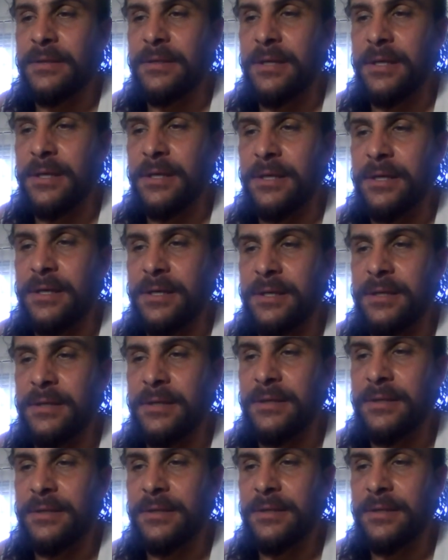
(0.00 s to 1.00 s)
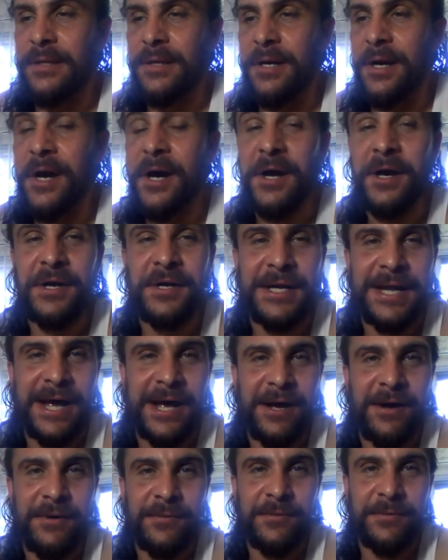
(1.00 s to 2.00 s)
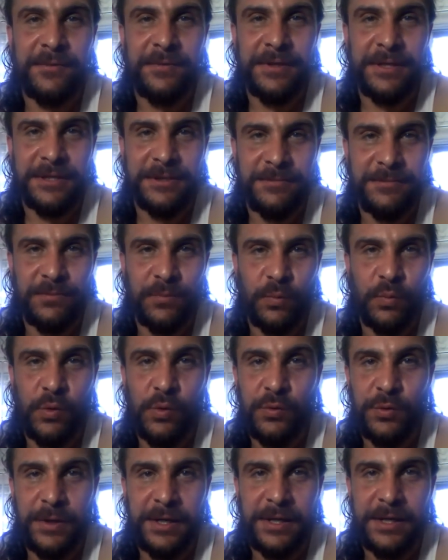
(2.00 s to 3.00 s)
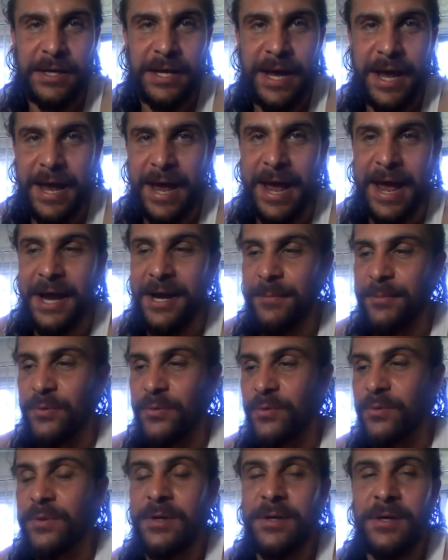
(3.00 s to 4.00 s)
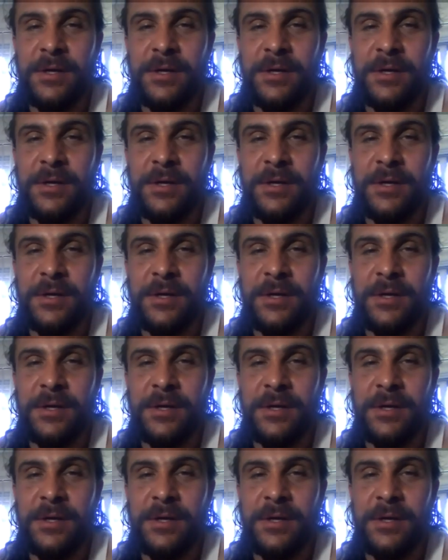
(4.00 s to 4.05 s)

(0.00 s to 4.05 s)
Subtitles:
hunt down this wounded animal